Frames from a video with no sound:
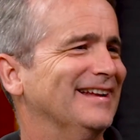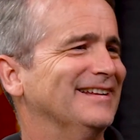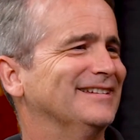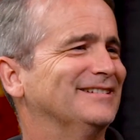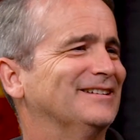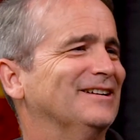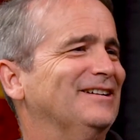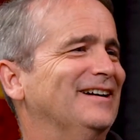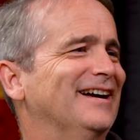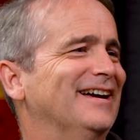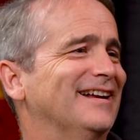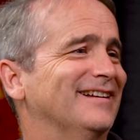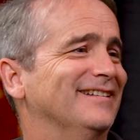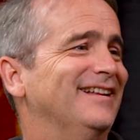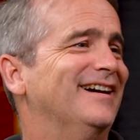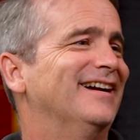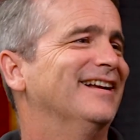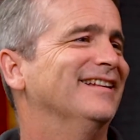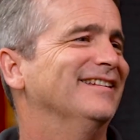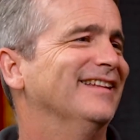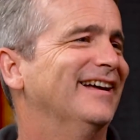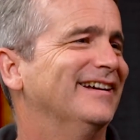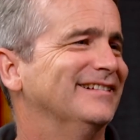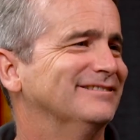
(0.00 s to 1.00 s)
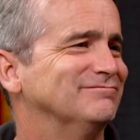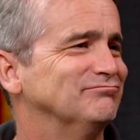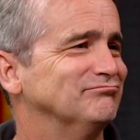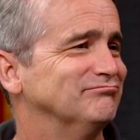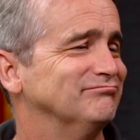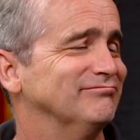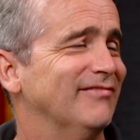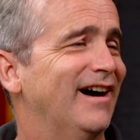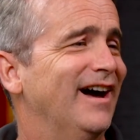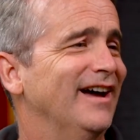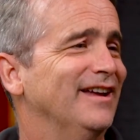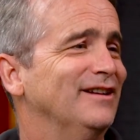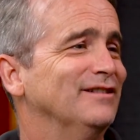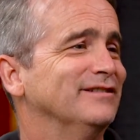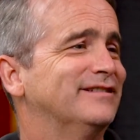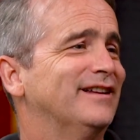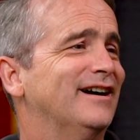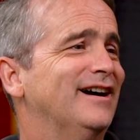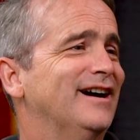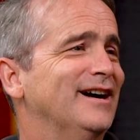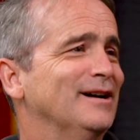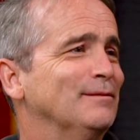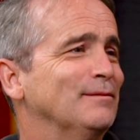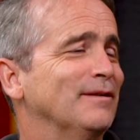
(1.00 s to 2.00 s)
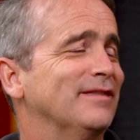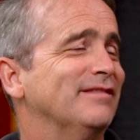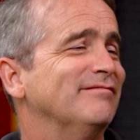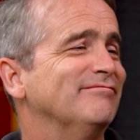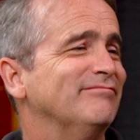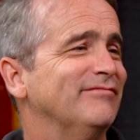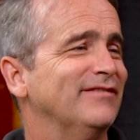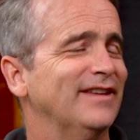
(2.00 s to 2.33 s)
And so I had a lot of idle time.